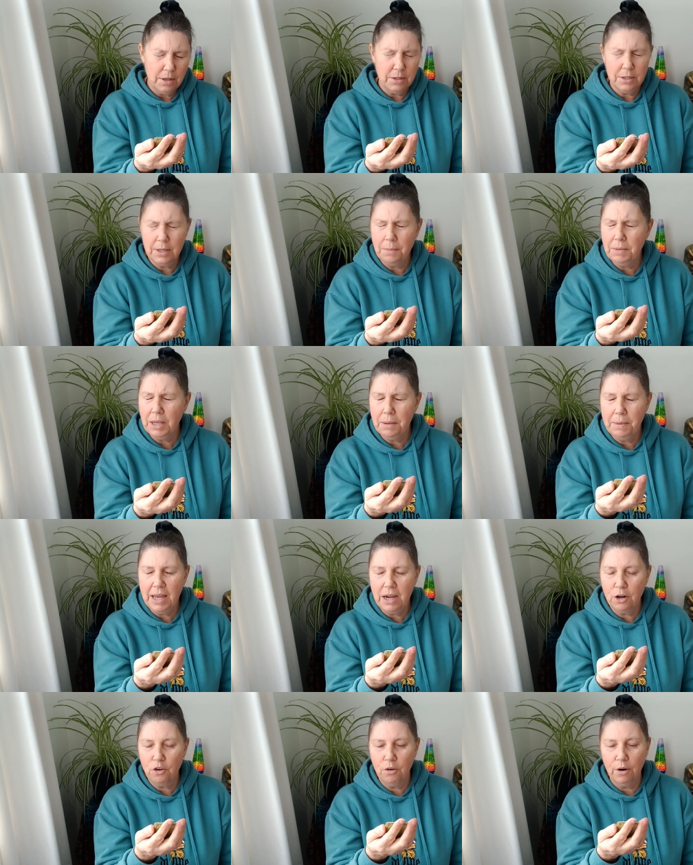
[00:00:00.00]
something
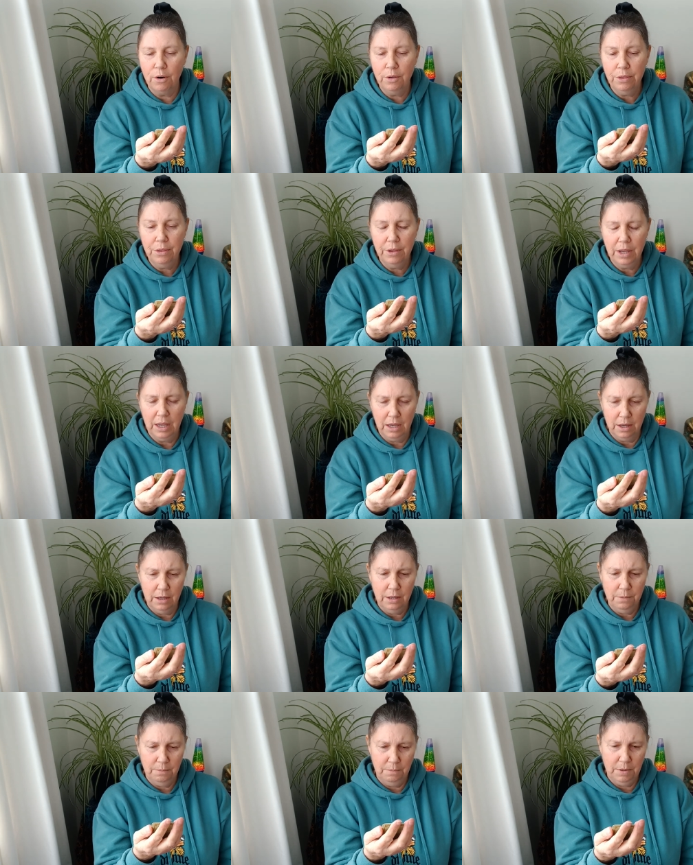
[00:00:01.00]
about growth
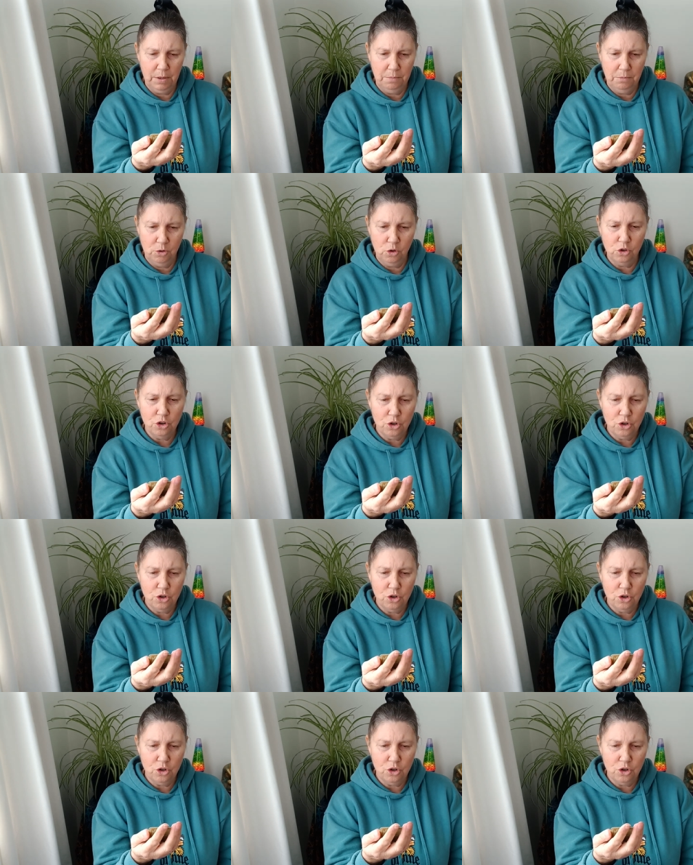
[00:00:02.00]
here, but I'm not